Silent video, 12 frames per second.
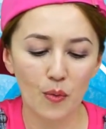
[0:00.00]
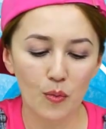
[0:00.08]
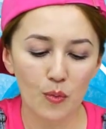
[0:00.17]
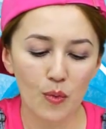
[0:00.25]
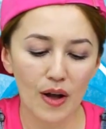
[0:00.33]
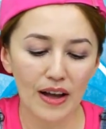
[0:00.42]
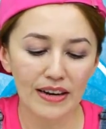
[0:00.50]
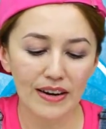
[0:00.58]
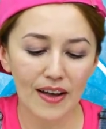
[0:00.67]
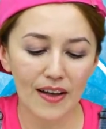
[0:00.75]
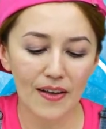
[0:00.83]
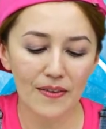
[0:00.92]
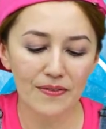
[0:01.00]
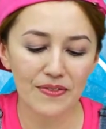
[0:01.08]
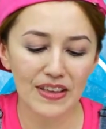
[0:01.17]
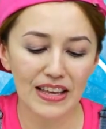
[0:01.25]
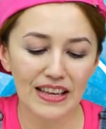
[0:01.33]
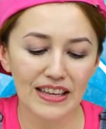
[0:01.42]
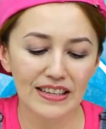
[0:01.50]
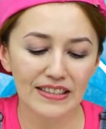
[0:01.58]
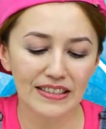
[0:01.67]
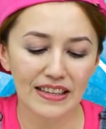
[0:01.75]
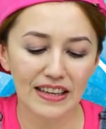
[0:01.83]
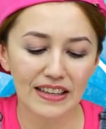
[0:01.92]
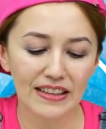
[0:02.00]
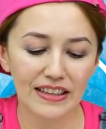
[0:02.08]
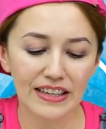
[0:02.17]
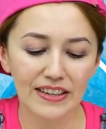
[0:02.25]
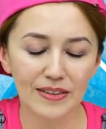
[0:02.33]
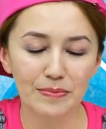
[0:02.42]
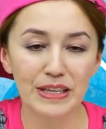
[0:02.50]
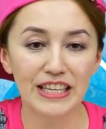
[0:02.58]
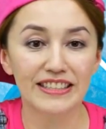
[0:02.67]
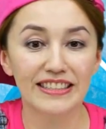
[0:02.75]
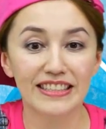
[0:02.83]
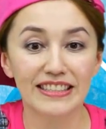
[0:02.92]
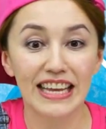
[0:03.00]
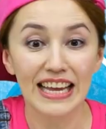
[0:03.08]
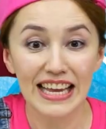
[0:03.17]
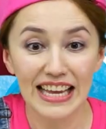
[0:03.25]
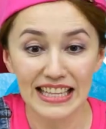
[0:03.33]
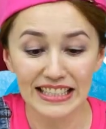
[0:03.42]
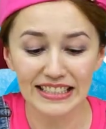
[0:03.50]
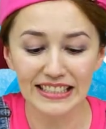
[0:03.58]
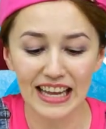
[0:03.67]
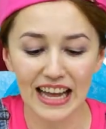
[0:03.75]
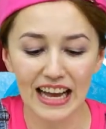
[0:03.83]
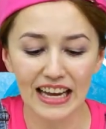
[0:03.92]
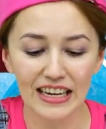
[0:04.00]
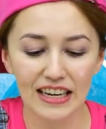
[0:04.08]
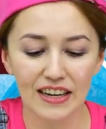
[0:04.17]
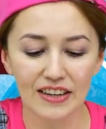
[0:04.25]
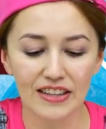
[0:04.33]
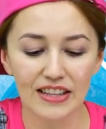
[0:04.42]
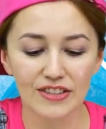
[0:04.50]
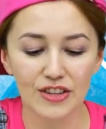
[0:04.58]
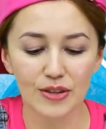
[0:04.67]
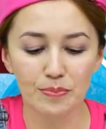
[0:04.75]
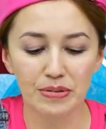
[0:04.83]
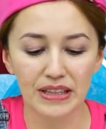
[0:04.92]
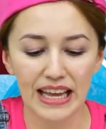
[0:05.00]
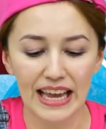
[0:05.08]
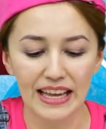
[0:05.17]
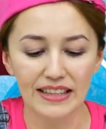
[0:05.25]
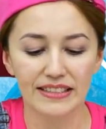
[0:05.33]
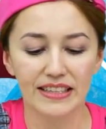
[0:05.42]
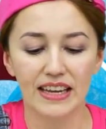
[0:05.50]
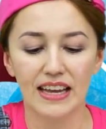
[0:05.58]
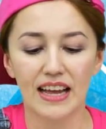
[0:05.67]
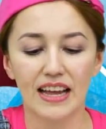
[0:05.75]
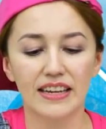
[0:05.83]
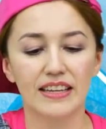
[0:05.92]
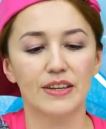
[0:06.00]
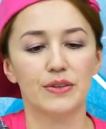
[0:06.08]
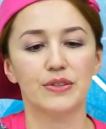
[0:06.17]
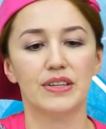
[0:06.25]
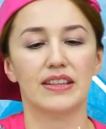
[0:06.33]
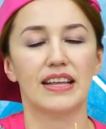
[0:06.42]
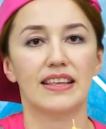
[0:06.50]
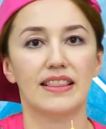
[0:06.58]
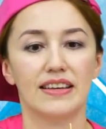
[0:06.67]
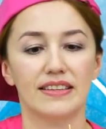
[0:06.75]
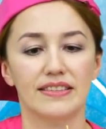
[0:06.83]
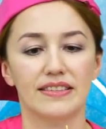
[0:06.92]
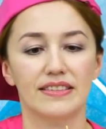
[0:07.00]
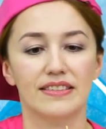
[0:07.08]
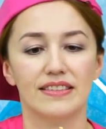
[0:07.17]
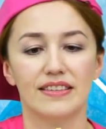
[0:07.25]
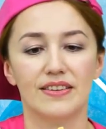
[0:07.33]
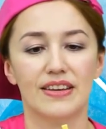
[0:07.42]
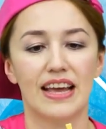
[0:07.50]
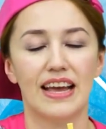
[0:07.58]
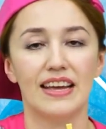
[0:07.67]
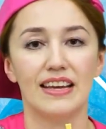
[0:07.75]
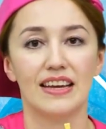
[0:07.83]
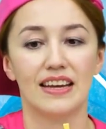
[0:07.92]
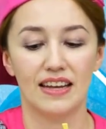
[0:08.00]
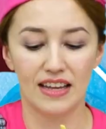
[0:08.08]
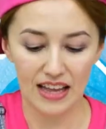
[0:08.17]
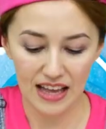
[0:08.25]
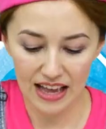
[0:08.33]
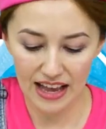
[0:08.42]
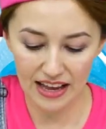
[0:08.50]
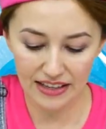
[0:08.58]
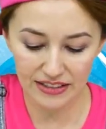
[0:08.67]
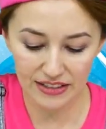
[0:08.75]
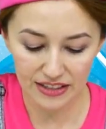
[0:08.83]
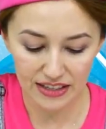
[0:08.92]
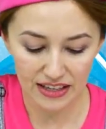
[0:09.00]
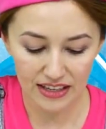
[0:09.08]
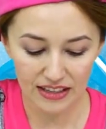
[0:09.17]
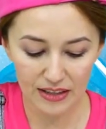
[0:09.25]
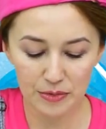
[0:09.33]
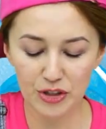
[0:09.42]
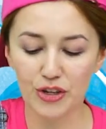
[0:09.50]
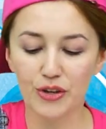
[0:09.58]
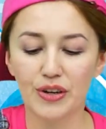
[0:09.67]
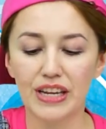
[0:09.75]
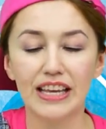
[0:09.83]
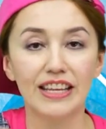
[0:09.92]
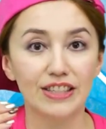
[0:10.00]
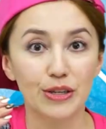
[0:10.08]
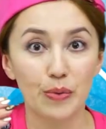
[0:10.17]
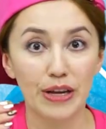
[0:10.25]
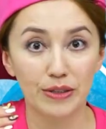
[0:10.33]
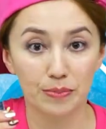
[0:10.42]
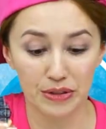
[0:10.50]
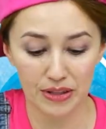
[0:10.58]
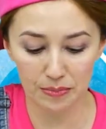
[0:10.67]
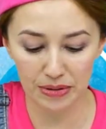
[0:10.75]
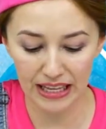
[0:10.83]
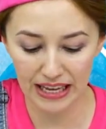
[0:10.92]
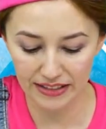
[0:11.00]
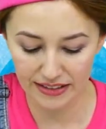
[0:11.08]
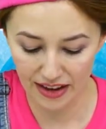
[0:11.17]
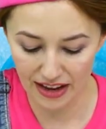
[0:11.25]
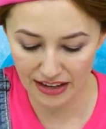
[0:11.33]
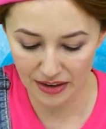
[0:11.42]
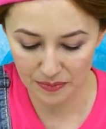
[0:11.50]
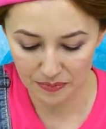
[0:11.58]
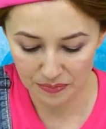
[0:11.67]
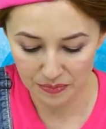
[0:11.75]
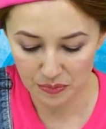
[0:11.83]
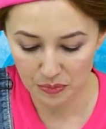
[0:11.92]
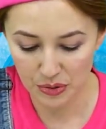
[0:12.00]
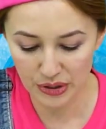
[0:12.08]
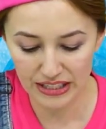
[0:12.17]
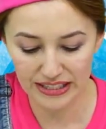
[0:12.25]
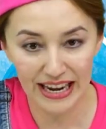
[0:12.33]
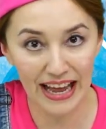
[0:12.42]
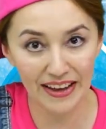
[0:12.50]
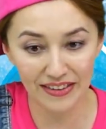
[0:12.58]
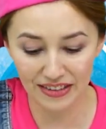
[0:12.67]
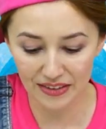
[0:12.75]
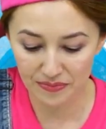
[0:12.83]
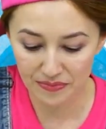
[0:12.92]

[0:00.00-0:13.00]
one of these little pieces inside. These are the blades, and it goes like this, okay? And let me show you an easy way to put the blades on. Put it down